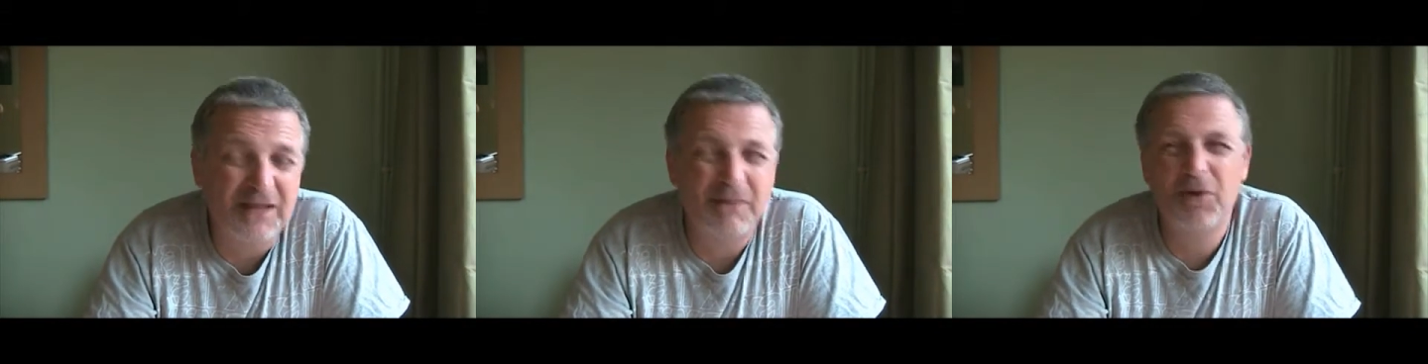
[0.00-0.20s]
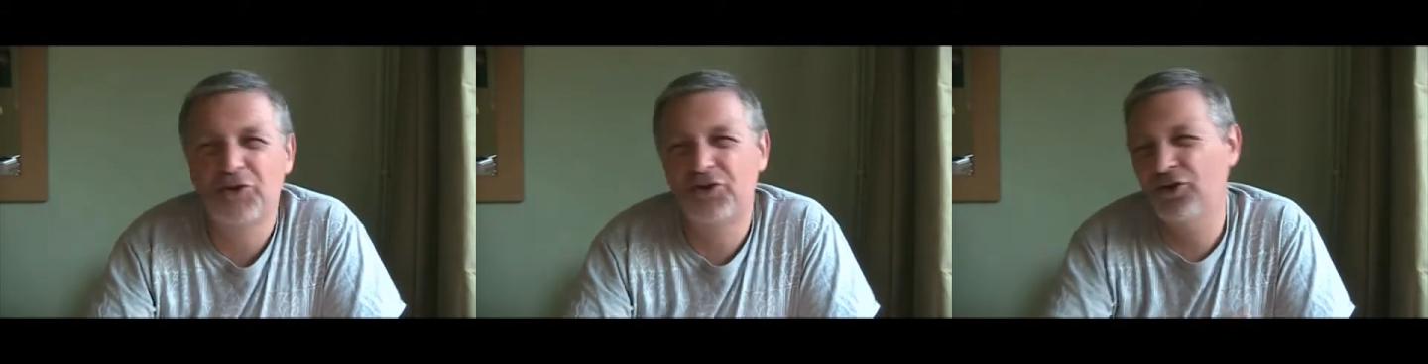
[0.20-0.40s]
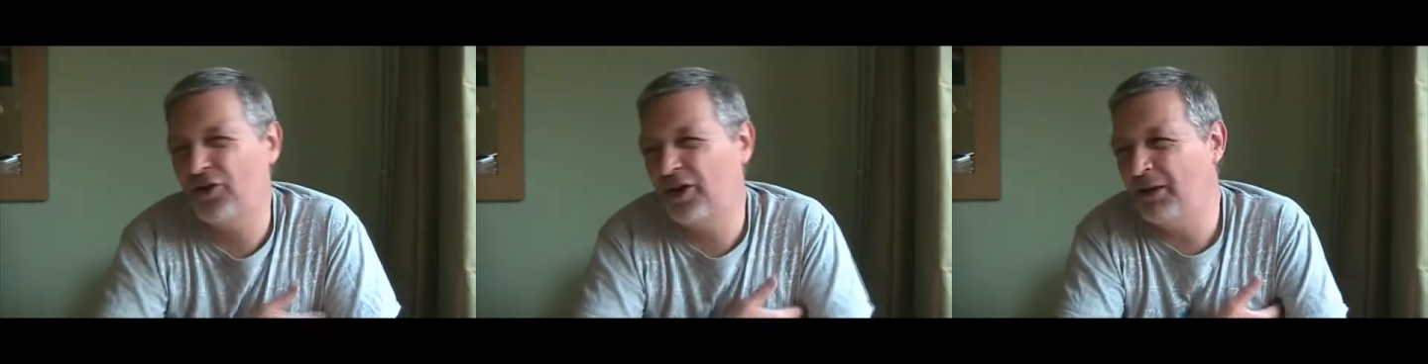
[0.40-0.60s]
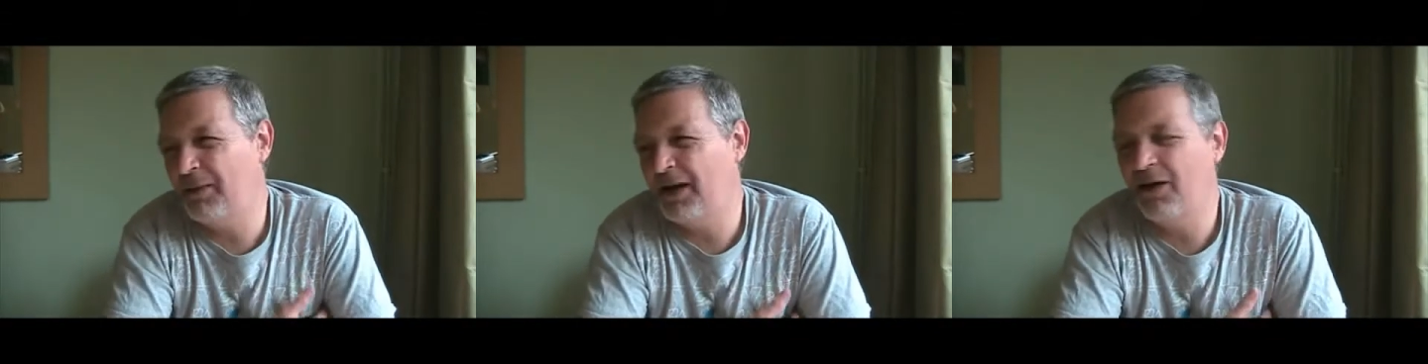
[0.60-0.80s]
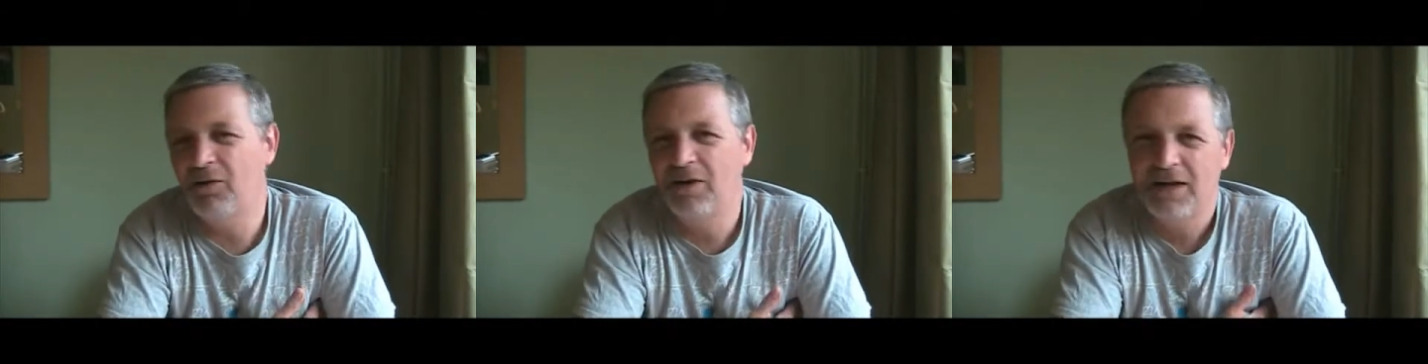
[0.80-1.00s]
I'm not talking
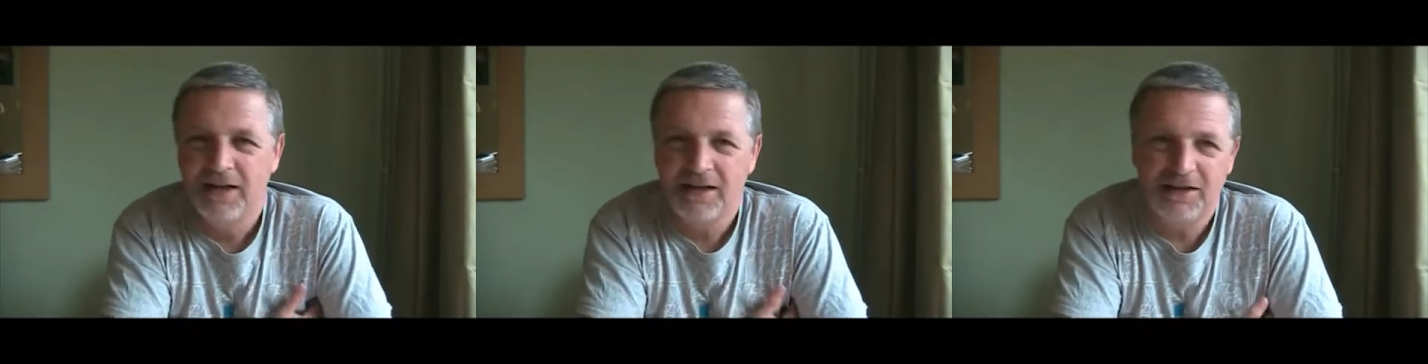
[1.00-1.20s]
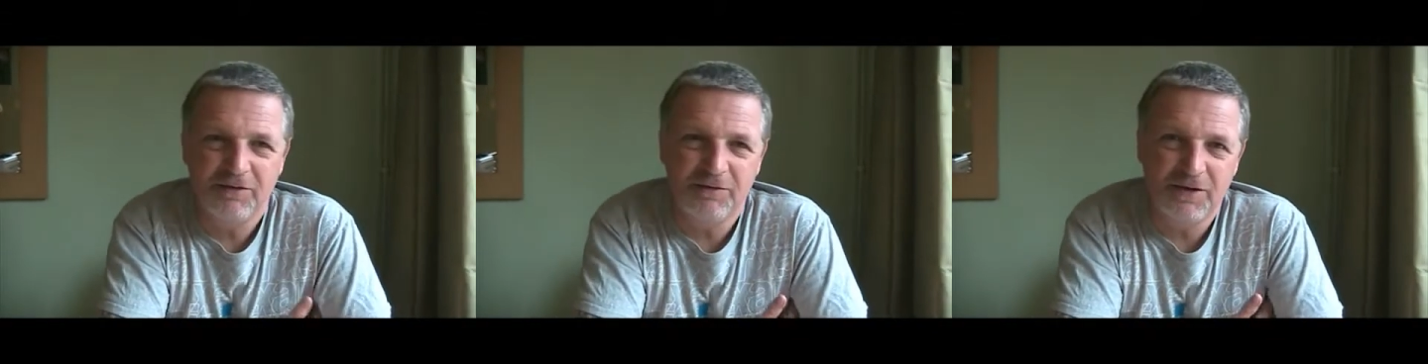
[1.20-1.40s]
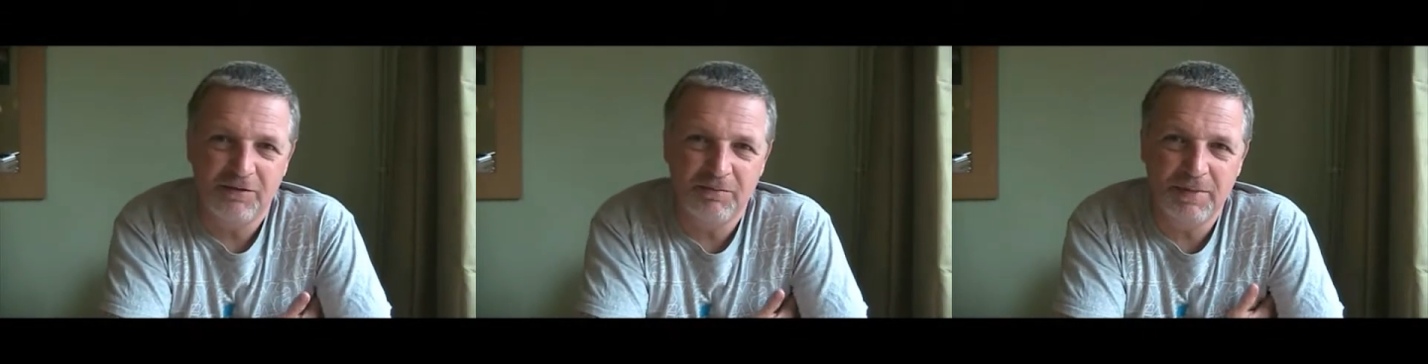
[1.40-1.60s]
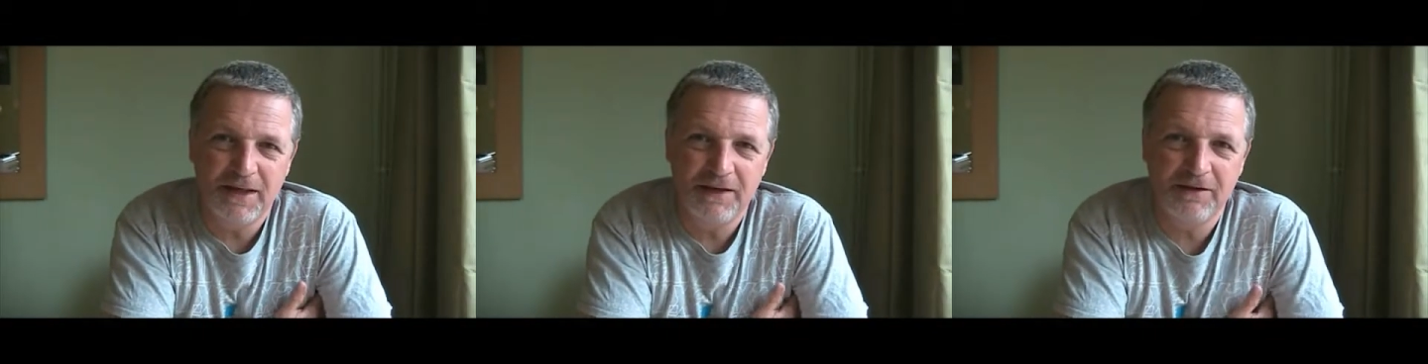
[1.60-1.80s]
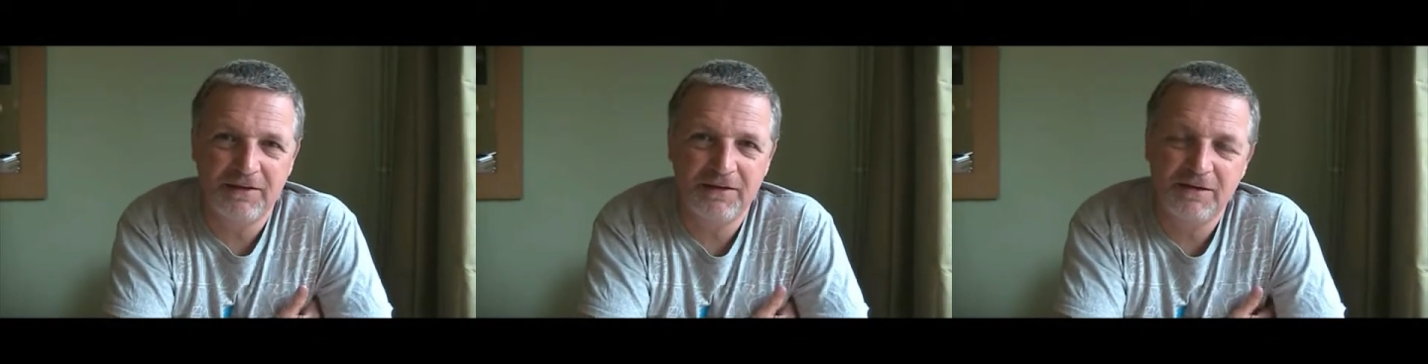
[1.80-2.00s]
about you've
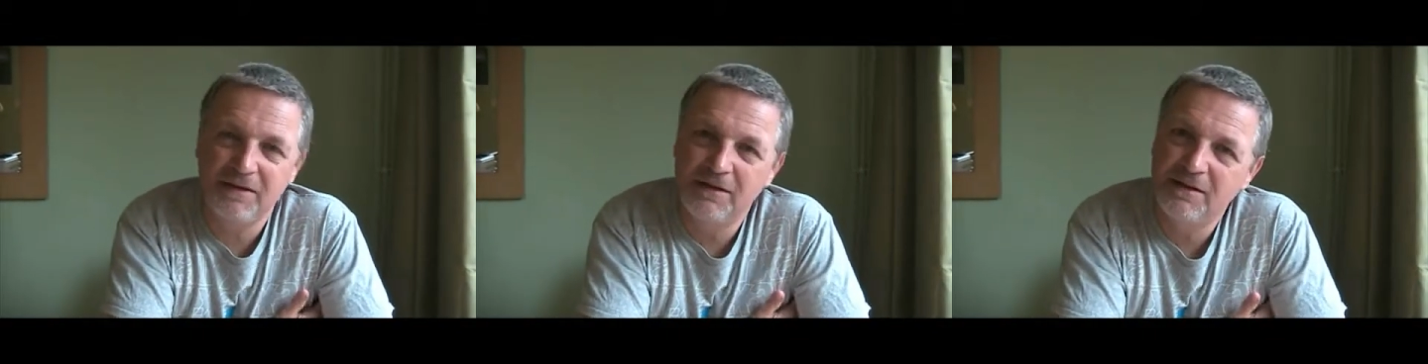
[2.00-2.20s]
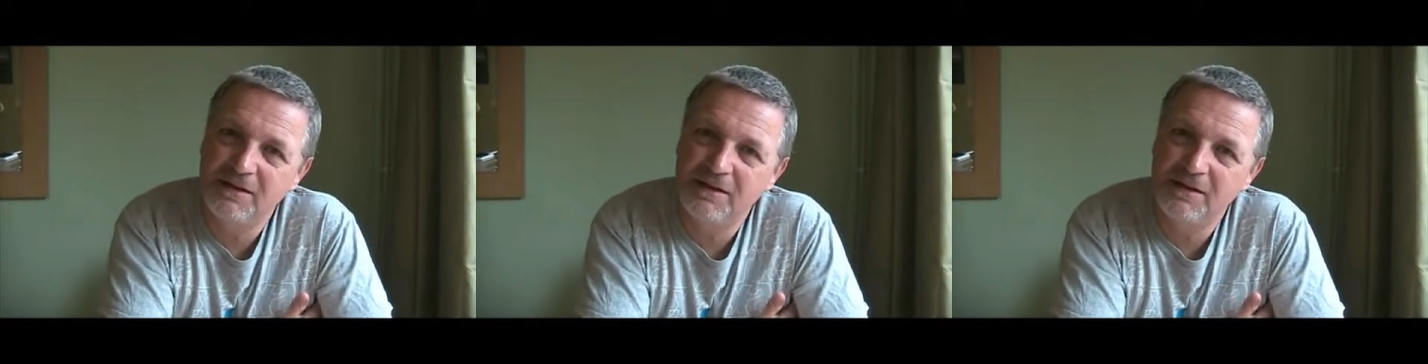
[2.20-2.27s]
been